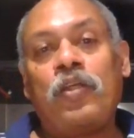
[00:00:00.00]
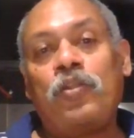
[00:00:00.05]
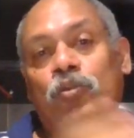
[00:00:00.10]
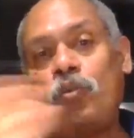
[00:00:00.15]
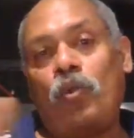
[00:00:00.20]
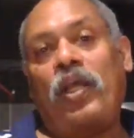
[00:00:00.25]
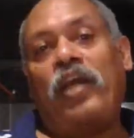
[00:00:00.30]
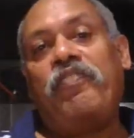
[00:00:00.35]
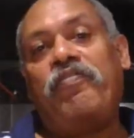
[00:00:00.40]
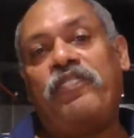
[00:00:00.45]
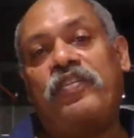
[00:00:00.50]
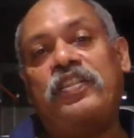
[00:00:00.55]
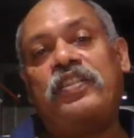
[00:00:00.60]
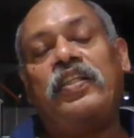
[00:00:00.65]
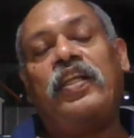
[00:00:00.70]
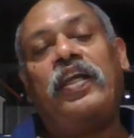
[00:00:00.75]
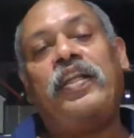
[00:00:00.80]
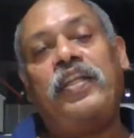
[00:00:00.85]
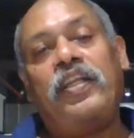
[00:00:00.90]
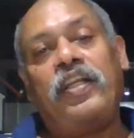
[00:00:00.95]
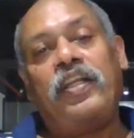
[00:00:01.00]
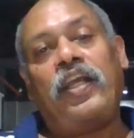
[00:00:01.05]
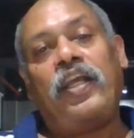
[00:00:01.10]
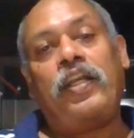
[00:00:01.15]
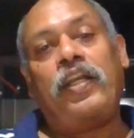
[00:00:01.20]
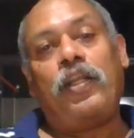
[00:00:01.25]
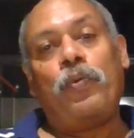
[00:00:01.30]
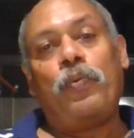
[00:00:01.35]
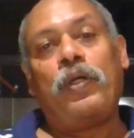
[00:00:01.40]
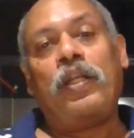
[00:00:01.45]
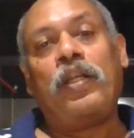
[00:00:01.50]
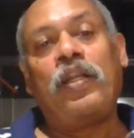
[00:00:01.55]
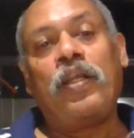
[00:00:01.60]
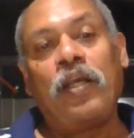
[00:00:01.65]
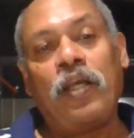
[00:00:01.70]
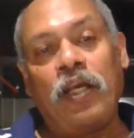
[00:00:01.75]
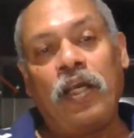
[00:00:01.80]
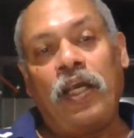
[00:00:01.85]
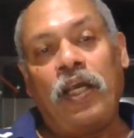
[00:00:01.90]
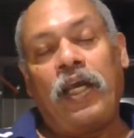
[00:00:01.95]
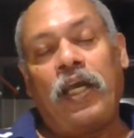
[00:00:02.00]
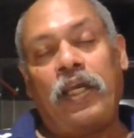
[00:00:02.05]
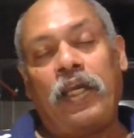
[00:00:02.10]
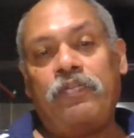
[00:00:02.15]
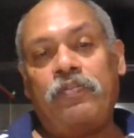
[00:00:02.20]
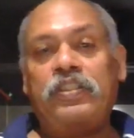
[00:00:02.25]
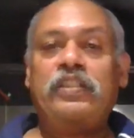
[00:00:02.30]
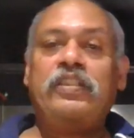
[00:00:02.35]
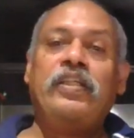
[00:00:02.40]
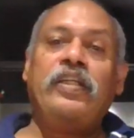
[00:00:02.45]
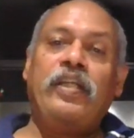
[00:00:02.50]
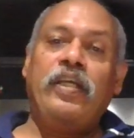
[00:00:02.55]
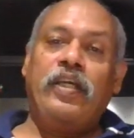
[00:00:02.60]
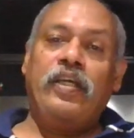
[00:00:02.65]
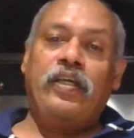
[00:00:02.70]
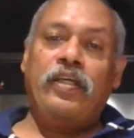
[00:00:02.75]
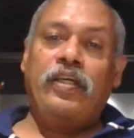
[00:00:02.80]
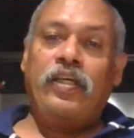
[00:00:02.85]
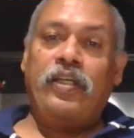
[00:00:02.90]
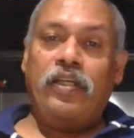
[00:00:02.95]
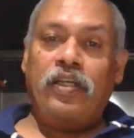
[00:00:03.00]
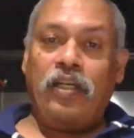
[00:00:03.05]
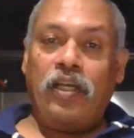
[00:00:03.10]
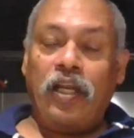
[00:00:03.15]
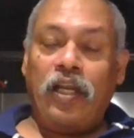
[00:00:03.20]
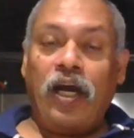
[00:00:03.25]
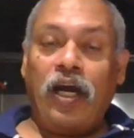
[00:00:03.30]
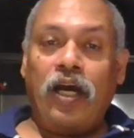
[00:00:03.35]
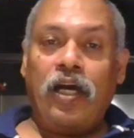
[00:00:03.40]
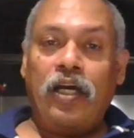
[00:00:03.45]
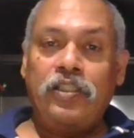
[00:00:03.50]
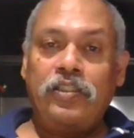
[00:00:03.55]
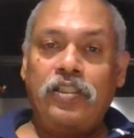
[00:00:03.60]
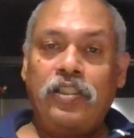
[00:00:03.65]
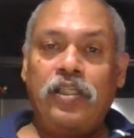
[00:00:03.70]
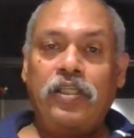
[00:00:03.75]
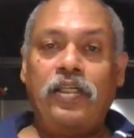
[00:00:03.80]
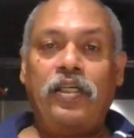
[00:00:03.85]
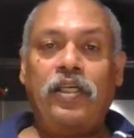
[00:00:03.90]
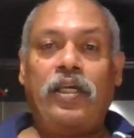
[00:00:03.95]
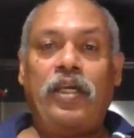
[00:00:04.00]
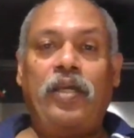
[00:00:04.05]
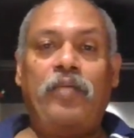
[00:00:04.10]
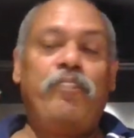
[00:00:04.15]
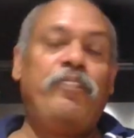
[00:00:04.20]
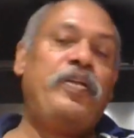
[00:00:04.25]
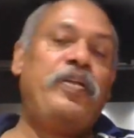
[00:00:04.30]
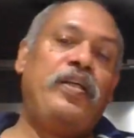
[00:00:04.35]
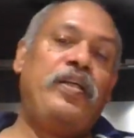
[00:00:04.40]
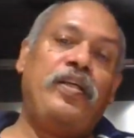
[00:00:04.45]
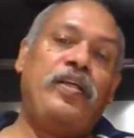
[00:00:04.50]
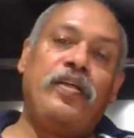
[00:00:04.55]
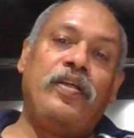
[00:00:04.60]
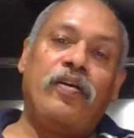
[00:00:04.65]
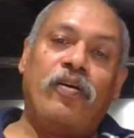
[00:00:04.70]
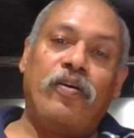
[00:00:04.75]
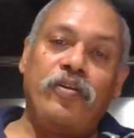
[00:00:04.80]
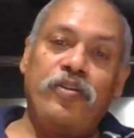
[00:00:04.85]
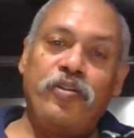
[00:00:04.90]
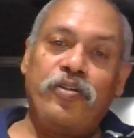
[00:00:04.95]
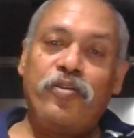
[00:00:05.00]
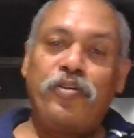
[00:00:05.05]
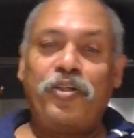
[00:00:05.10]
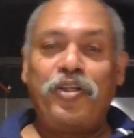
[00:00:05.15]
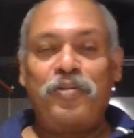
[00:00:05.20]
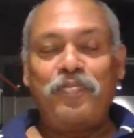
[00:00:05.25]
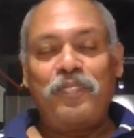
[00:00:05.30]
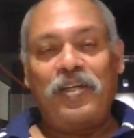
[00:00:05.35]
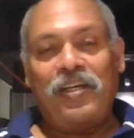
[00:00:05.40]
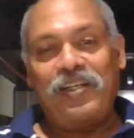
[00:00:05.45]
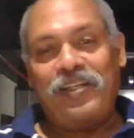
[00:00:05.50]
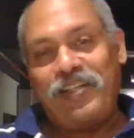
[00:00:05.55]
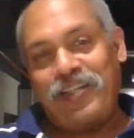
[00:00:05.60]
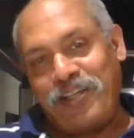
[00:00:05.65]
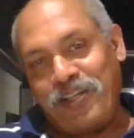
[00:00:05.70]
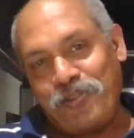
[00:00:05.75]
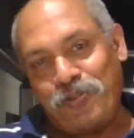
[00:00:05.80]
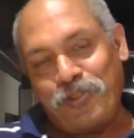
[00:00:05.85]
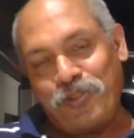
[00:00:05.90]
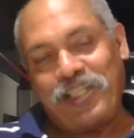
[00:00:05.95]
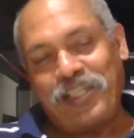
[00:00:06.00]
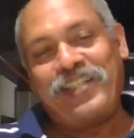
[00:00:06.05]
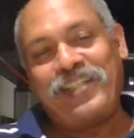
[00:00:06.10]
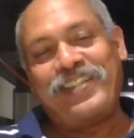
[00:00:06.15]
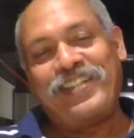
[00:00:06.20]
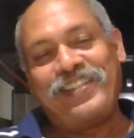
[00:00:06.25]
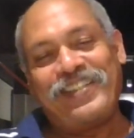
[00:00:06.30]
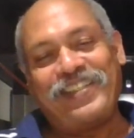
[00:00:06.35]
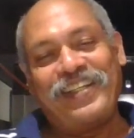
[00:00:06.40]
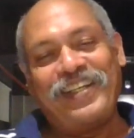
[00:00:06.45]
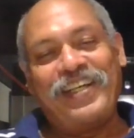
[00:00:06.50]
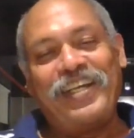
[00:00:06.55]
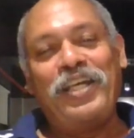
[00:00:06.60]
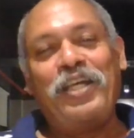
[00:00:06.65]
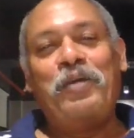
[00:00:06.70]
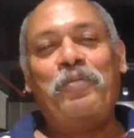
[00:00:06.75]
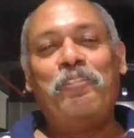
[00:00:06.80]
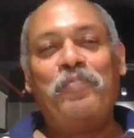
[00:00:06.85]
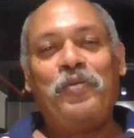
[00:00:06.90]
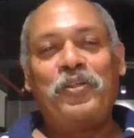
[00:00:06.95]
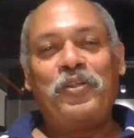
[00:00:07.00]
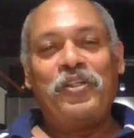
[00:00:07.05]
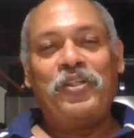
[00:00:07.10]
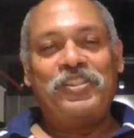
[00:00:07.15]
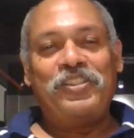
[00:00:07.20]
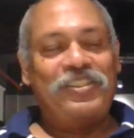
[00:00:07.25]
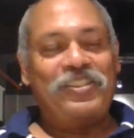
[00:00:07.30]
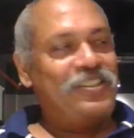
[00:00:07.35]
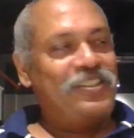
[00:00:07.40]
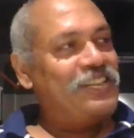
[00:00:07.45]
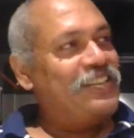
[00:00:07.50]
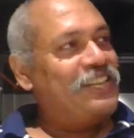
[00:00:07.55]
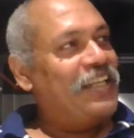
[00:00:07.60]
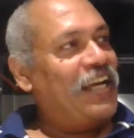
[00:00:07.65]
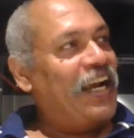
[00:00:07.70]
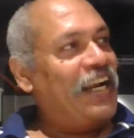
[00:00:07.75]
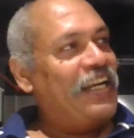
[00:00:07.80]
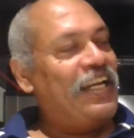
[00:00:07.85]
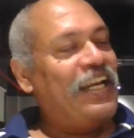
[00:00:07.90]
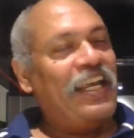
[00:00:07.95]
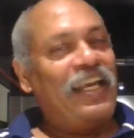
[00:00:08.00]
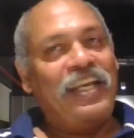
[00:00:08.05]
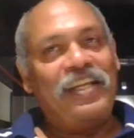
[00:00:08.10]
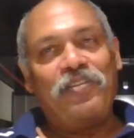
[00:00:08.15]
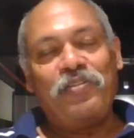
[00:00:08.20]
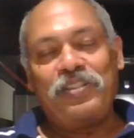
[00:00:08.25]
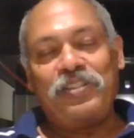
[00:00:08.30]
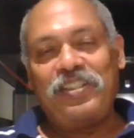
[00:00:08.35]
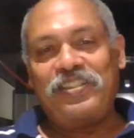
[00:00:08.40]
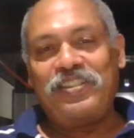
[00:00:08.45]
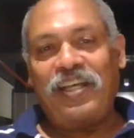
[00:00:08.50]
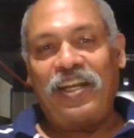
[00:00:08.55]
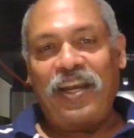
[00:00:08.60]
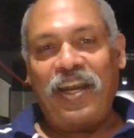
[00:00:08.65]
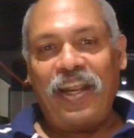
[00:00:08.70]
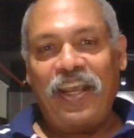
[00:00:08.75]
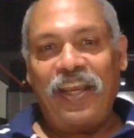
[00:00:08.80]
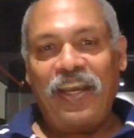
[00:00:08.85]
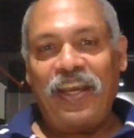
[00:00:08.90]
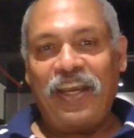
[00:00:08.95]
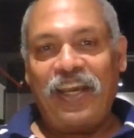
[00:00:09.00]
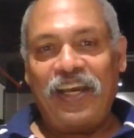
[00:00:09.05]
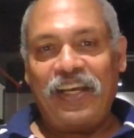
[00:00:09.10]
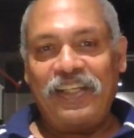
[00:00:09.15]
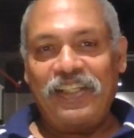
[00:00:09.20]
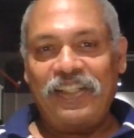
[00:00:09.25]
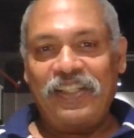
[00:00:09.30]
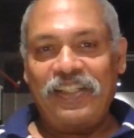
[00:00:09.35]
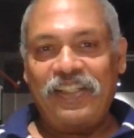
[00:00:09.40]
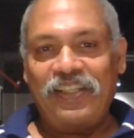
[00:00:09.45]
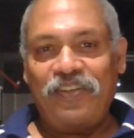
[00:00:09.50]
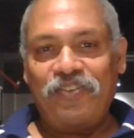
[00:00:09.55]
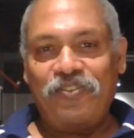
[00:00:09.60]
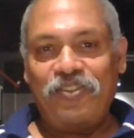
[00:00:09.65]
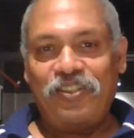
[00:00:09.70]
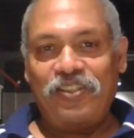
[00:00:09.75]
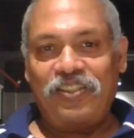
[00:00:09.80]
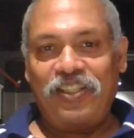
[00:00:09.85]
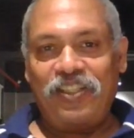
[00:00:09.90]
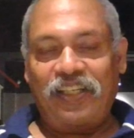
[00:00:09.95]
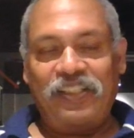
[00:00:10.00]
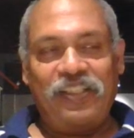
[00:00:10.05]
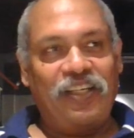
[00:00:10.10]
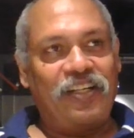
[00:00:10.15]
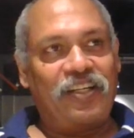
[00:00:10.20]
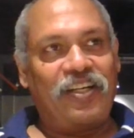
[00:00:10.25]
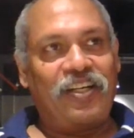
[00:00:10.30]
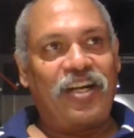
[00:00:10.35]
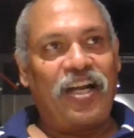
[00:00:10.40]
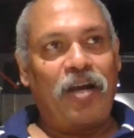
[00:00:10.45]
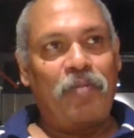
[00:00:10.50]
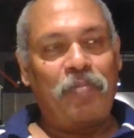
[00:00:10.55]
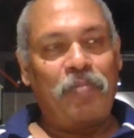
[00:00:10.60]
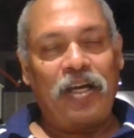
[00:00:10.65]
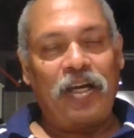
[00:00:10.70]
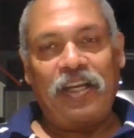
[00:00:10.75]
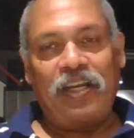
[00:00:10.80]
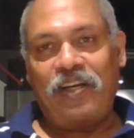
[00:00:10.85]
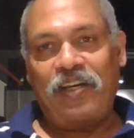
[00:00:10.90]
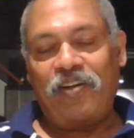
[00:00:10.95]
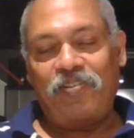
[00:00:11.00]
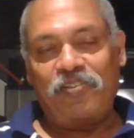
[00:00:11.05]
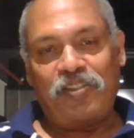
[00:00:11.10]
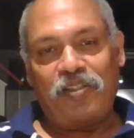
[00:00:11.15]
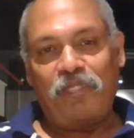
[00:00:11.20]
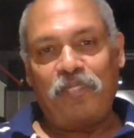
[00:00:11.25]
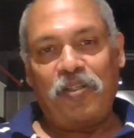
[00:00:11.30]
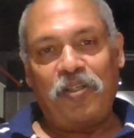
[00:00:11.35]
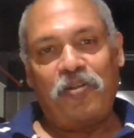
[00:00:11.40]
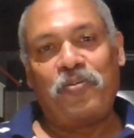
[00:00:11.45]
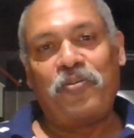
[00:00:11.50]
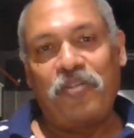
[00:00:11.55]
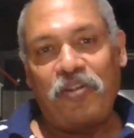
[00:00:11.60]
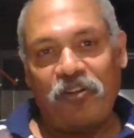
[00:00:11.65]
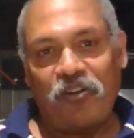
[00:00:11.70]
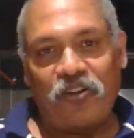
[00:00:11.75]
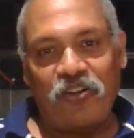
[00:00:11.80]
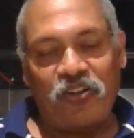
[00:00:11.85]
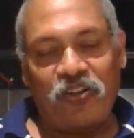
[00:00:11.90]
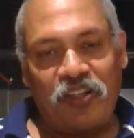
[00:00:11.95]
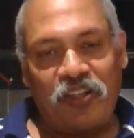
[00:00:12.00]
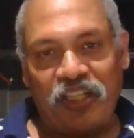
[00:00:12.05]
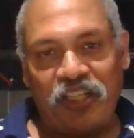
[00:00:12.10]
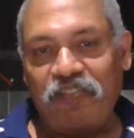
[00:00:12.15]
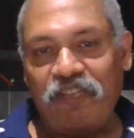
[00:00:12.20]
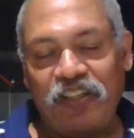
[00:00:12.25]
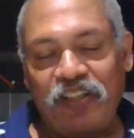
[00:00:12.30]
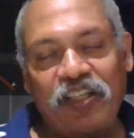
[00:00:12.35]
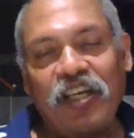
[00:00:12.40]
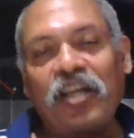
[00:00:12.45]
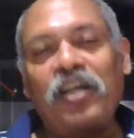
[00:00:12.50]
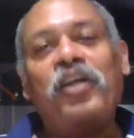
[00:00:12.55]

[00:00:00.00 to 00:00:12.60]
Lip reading: July 1st, 1991. I was sitting in a largely empty auditorium at Nehru Center because that day it was a Sunday and there was, I think, Ramayana or something going on TV.